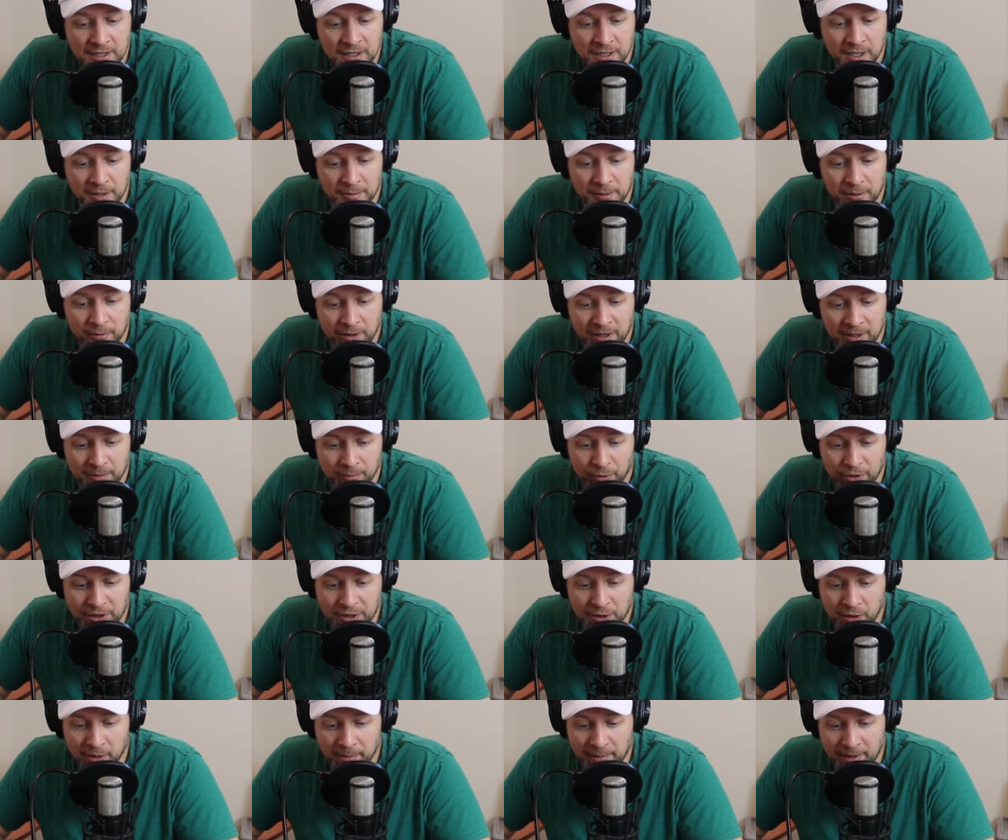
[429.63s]
to be running
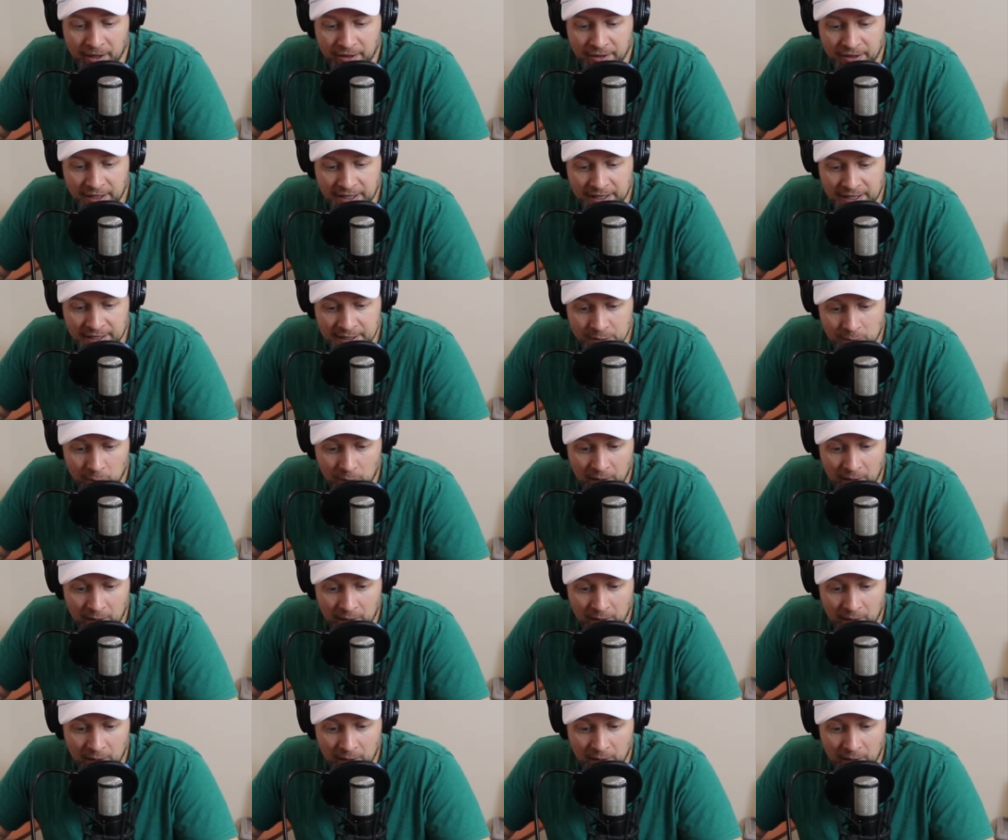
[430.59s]
Marine Corps Marathon as